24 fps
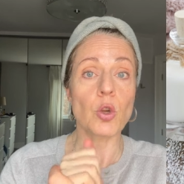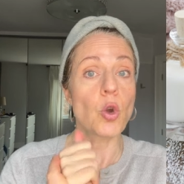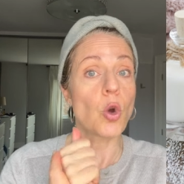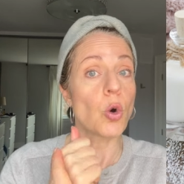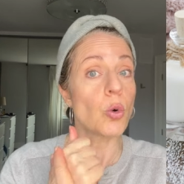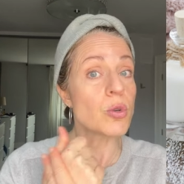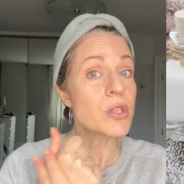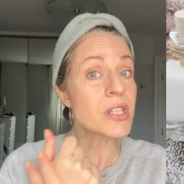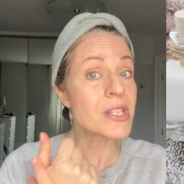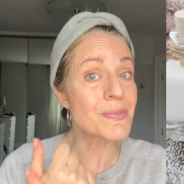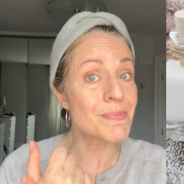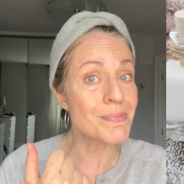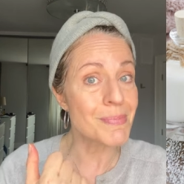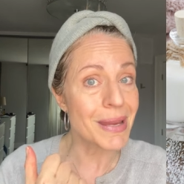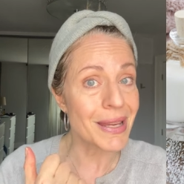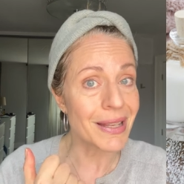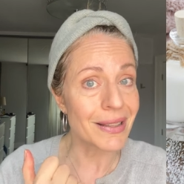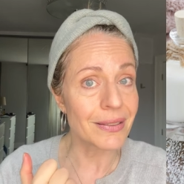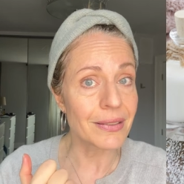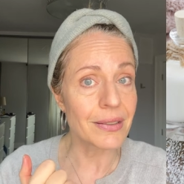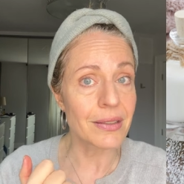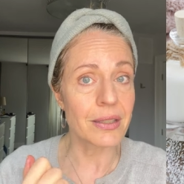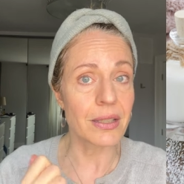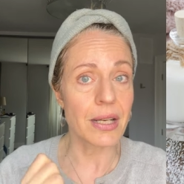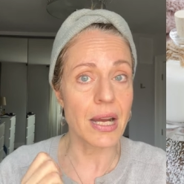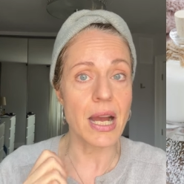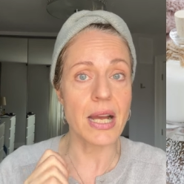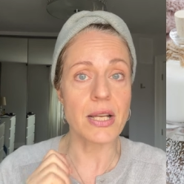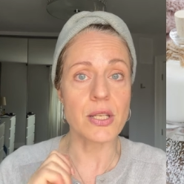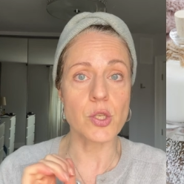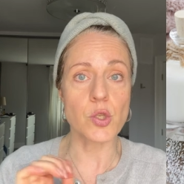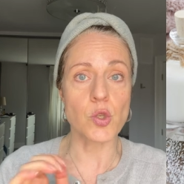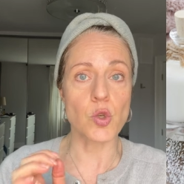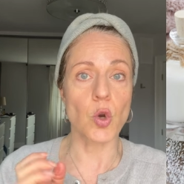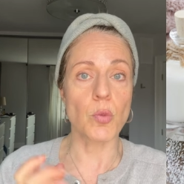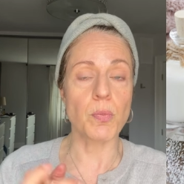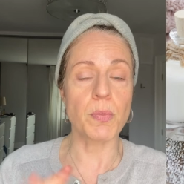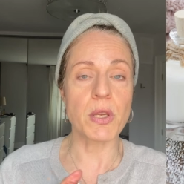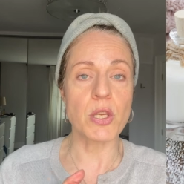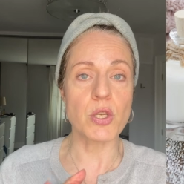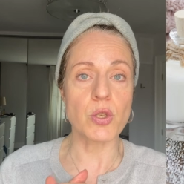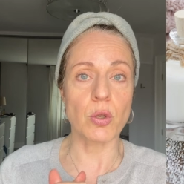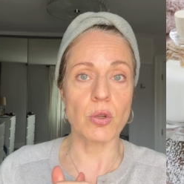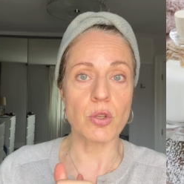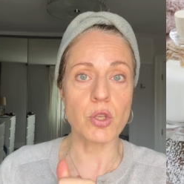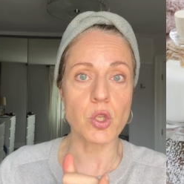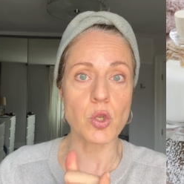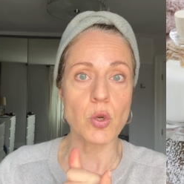goat's milk uh, soap is
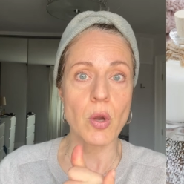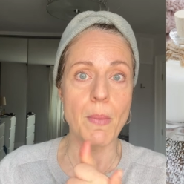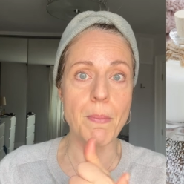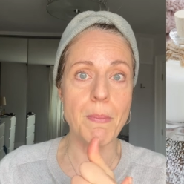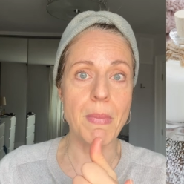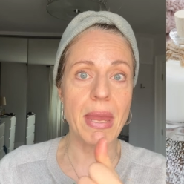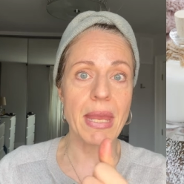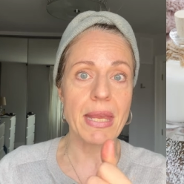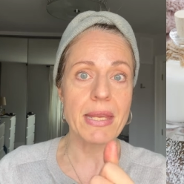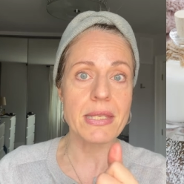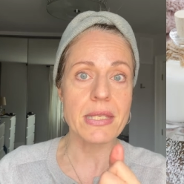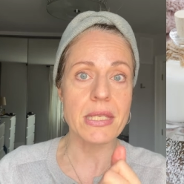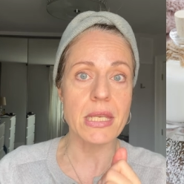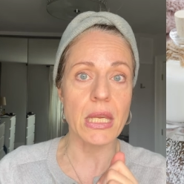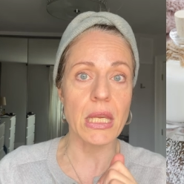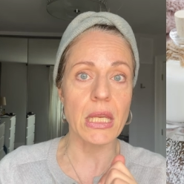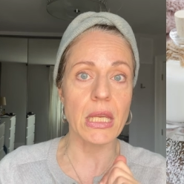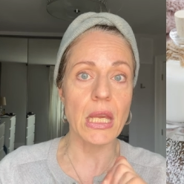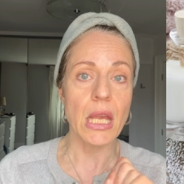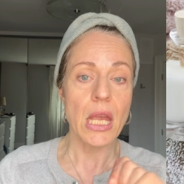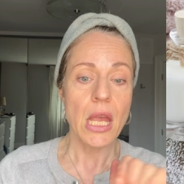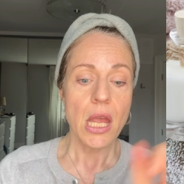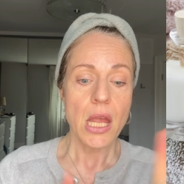also amazing.